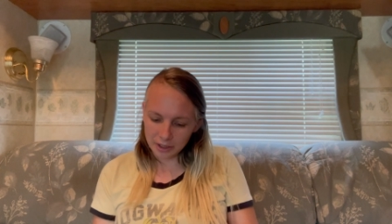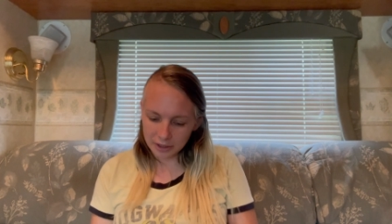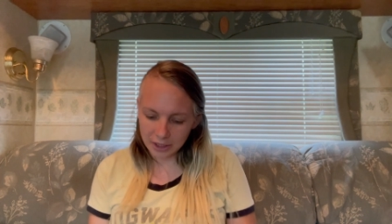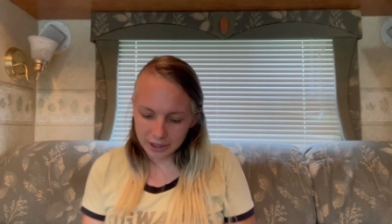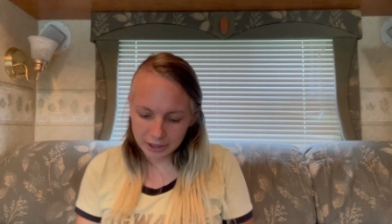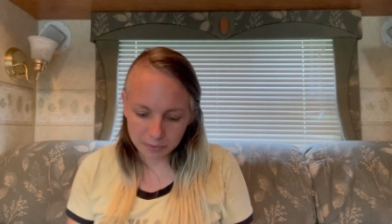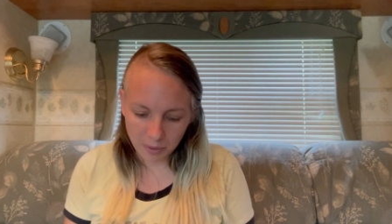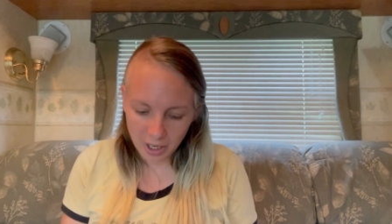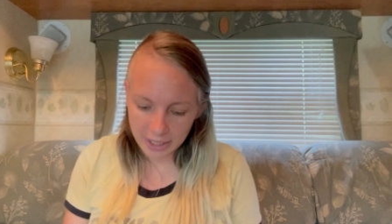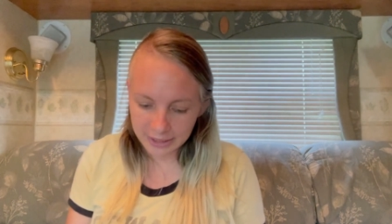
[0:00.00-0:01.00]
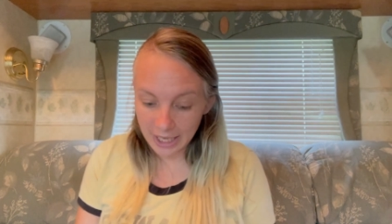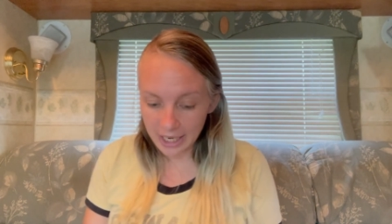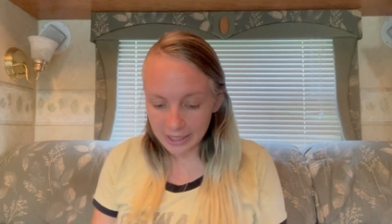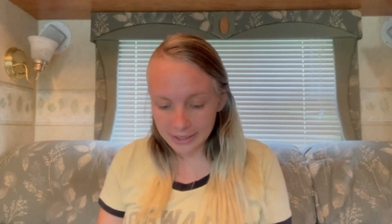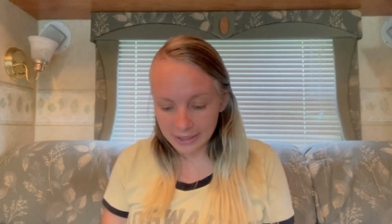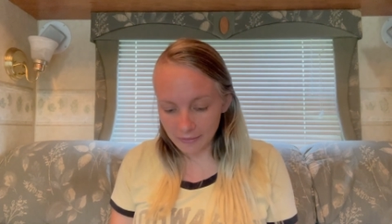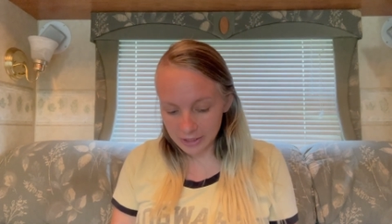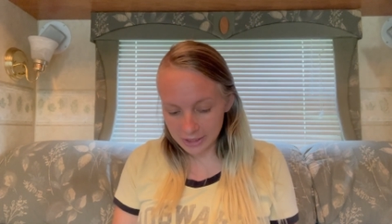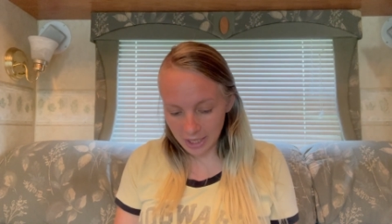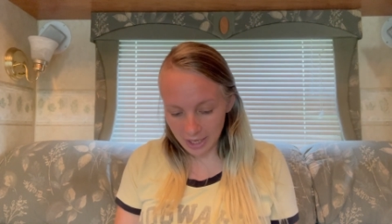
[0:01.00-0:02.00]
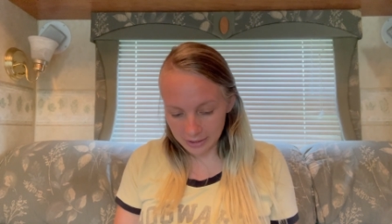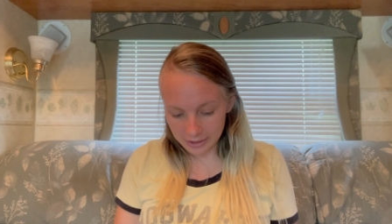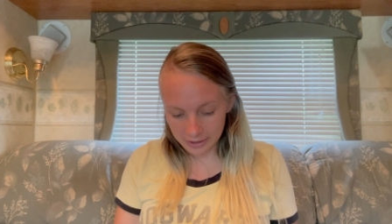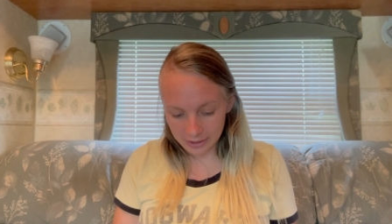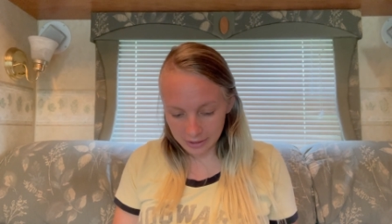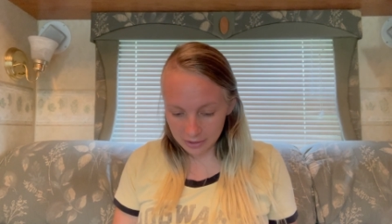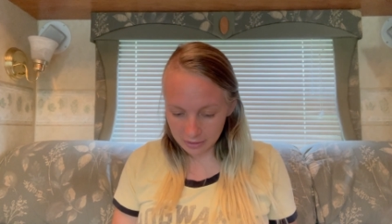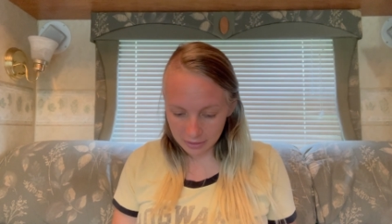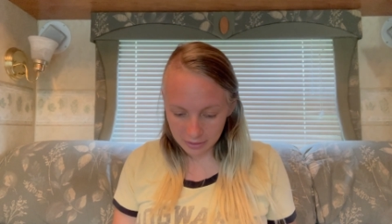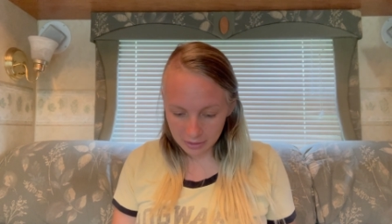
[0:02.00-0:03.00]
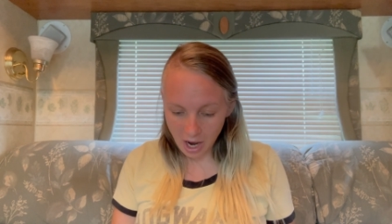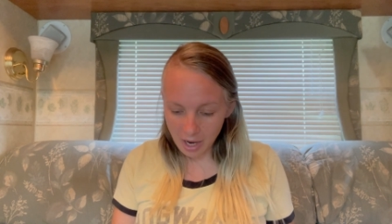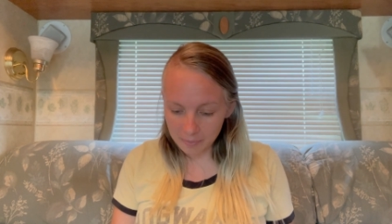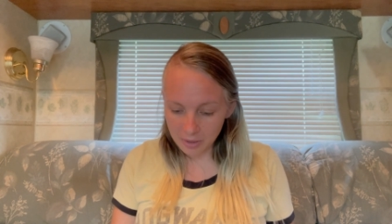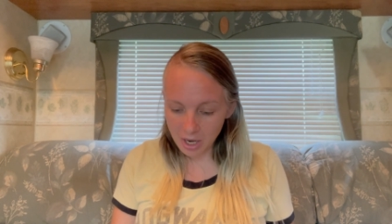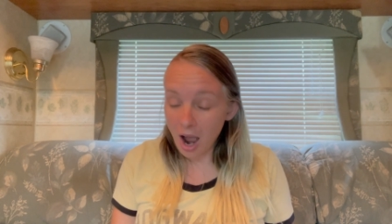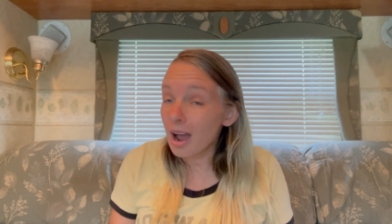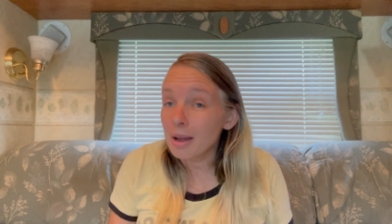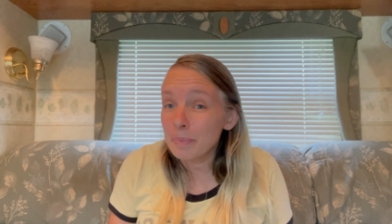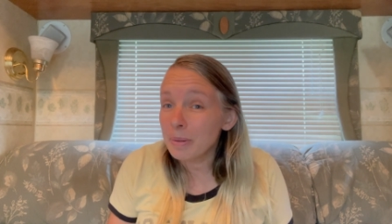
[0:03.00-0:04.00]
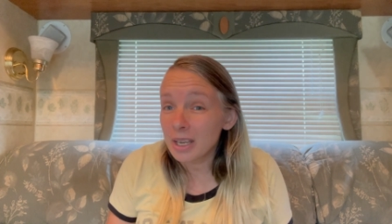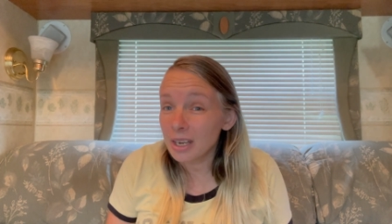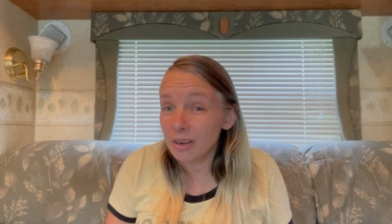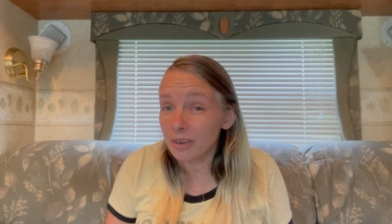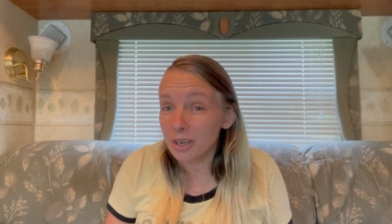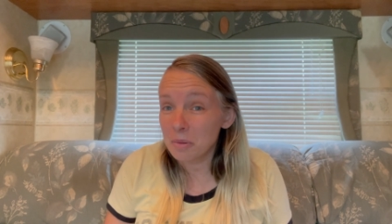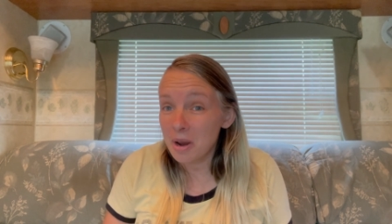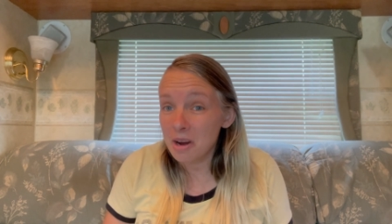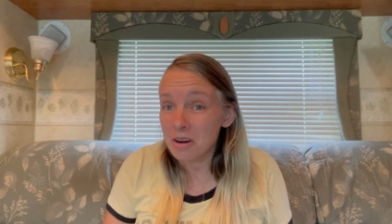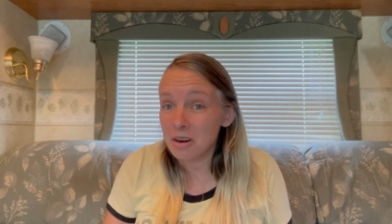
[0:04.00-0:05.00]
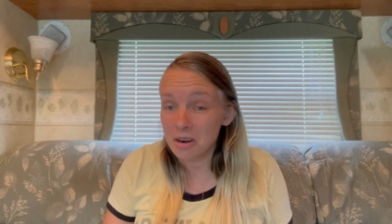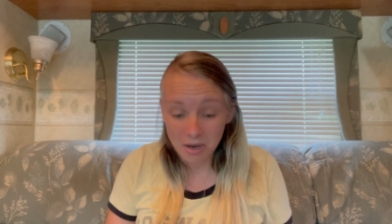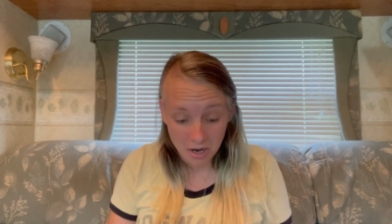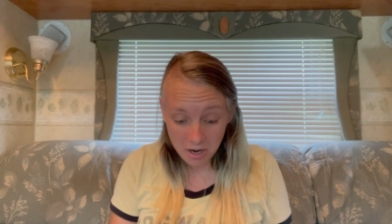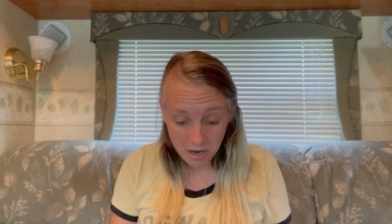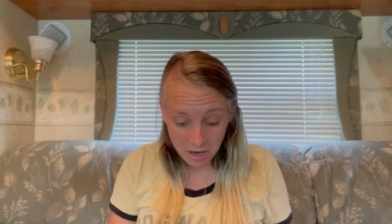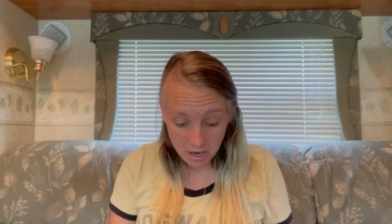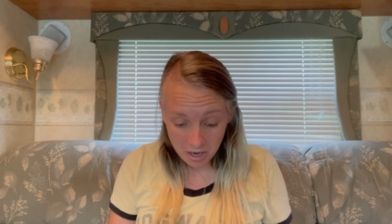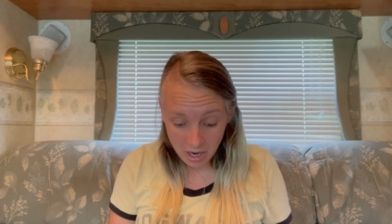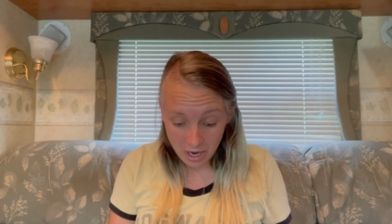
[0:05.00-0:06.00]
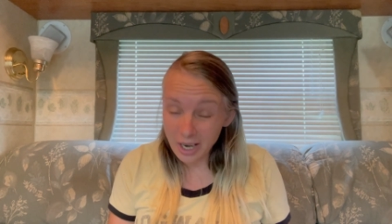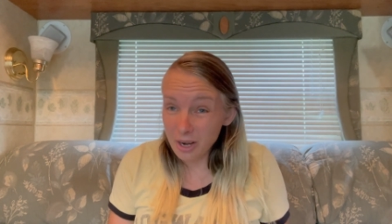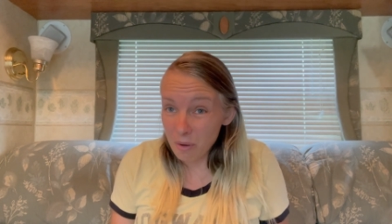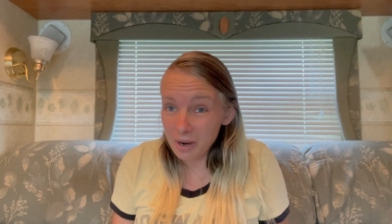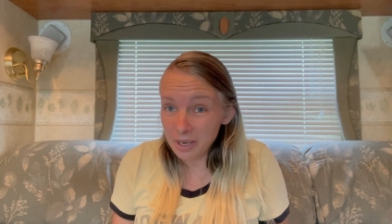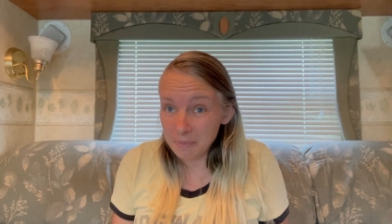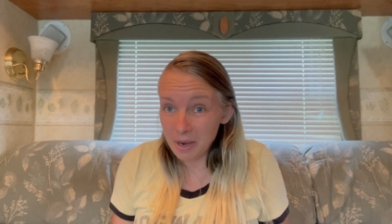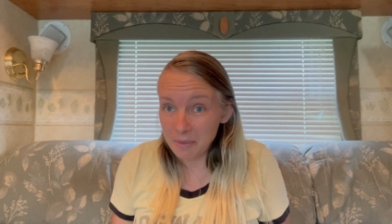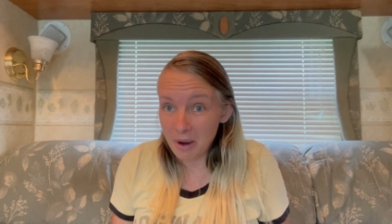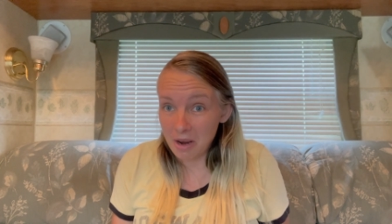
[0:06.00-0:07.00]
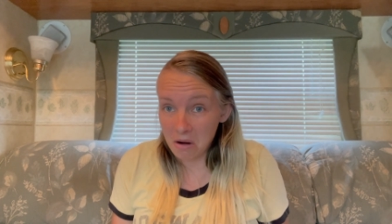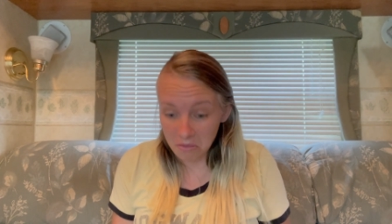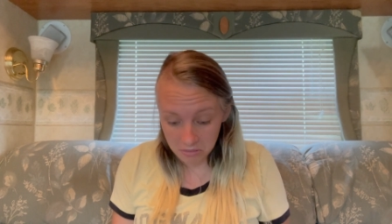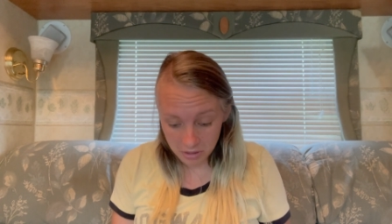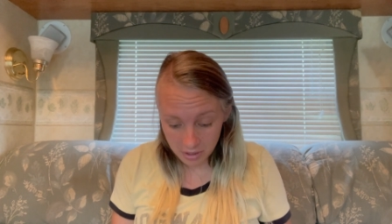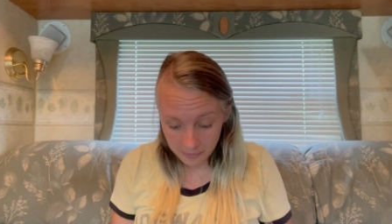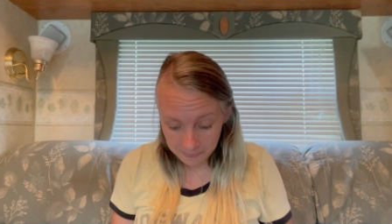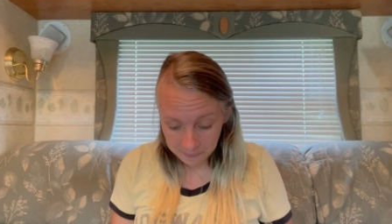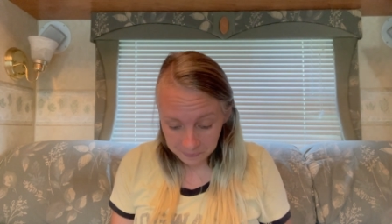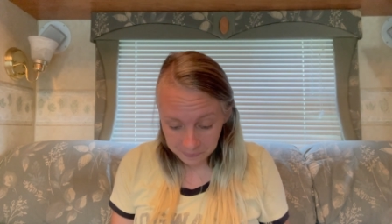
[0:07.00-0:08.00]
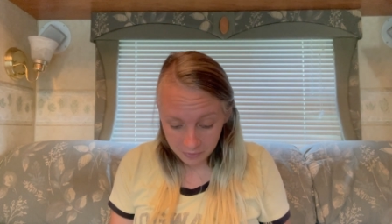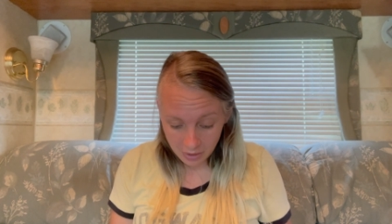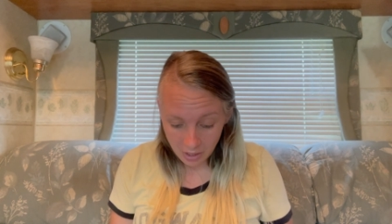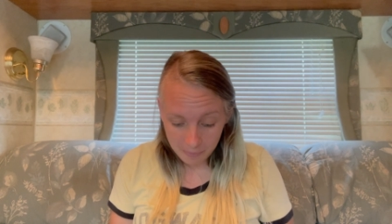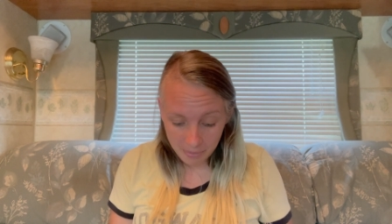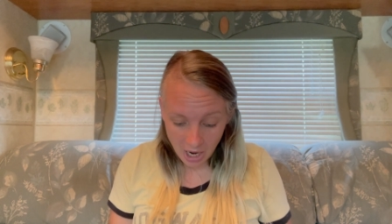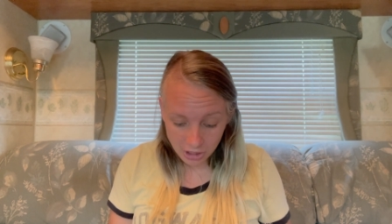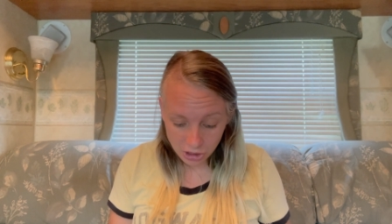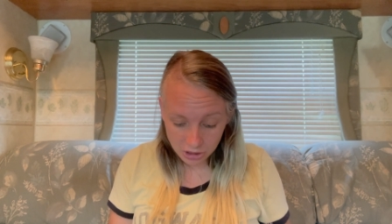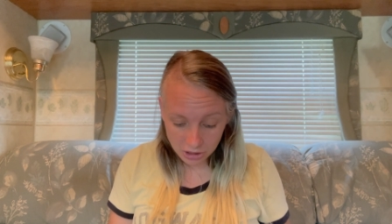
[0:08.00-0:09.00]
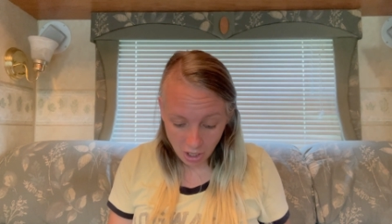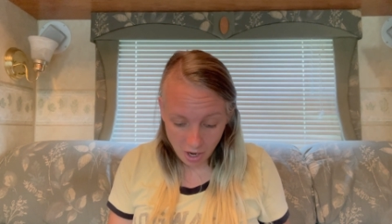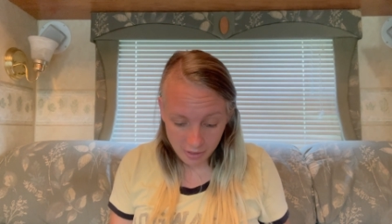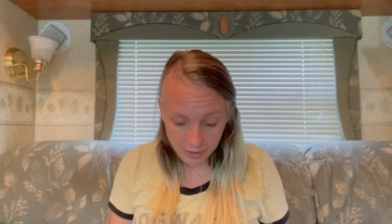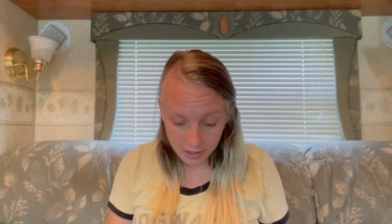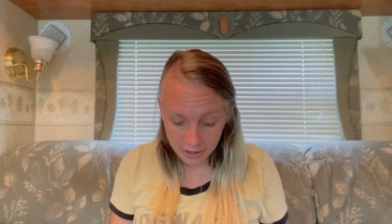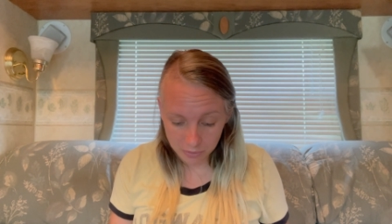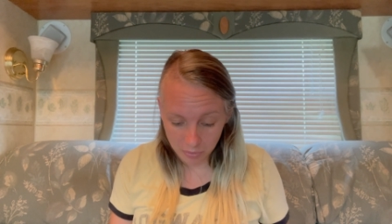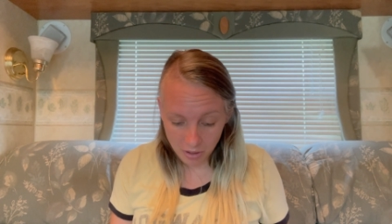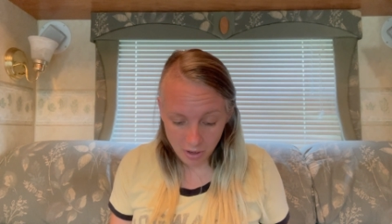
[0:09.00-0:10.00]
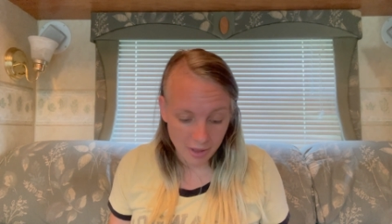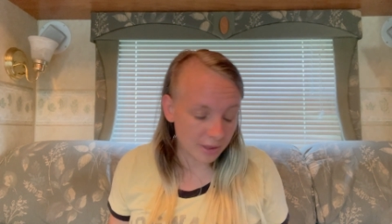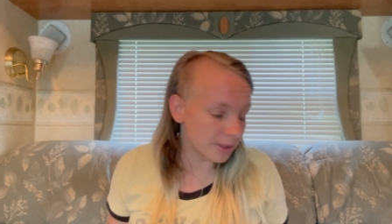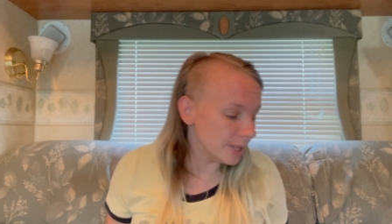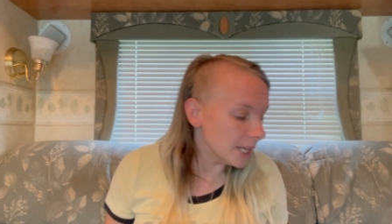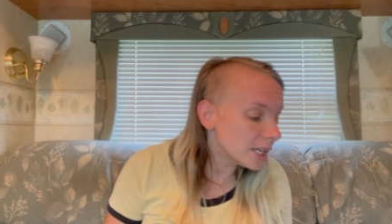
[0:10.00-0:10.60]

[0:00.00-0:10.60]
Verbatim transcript: this was 87 cents. I'm not a big earring wearer, and I know I can make my own, but I just thought these were the